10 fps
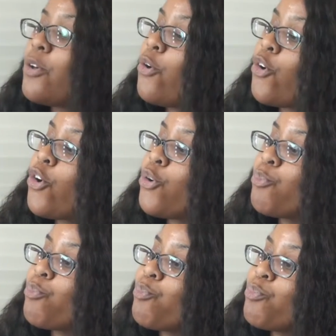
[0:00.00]
or
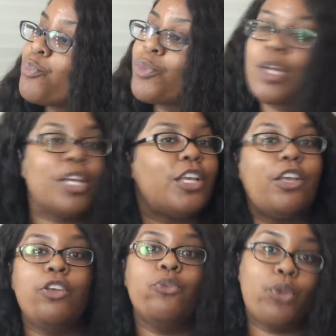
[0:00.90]

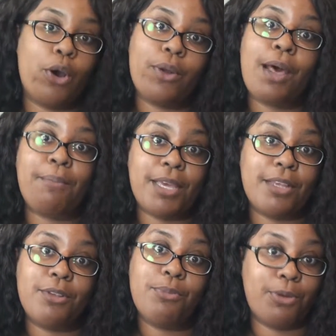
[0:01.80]
you know what I
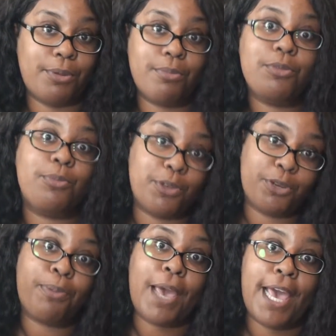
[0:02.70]
mean. You put
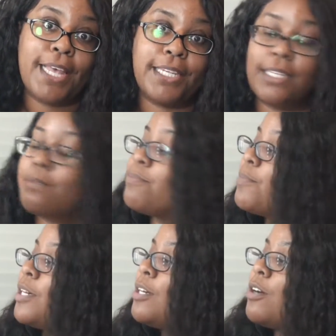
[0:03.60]
your pads in them,
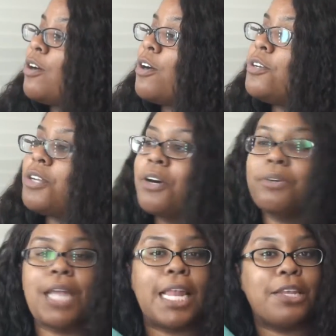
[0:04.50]
or you
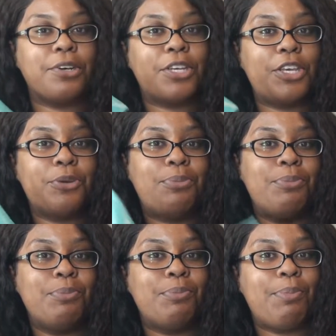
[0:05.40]
know that little cute
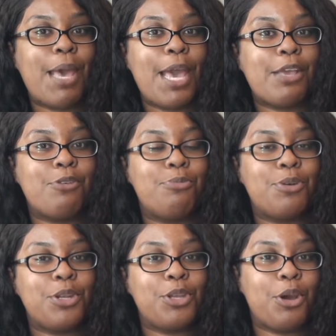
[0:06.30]
bag you
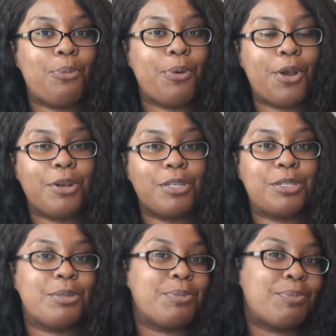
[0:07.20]
put in your
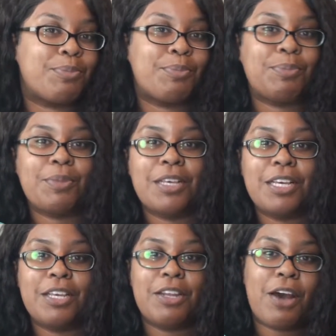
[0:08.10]
purse.
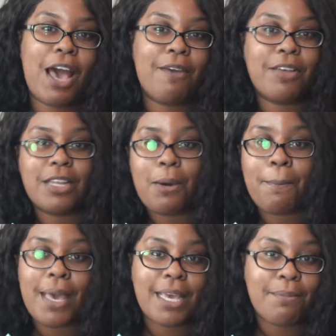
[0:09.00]
You know, have your little
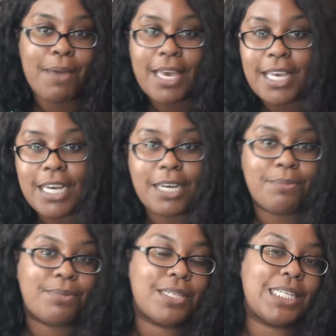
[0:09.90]
makey
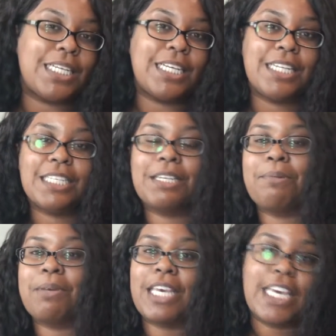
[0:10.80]
up in there, and
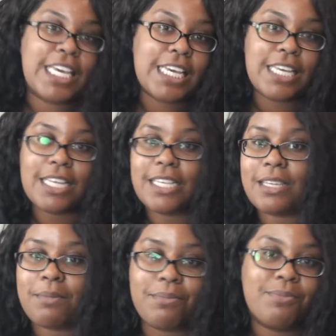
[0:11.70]
some keys,
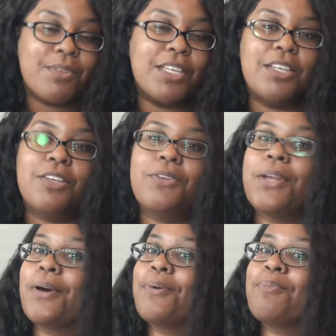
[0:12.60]
some, you
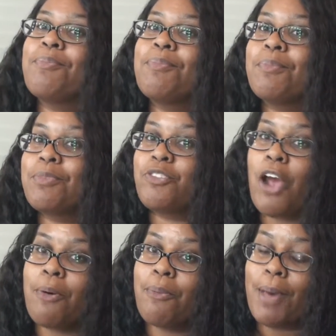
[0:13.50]
know,
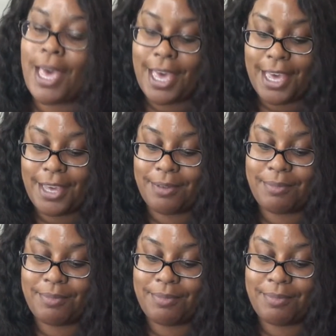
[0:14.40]
travel bag.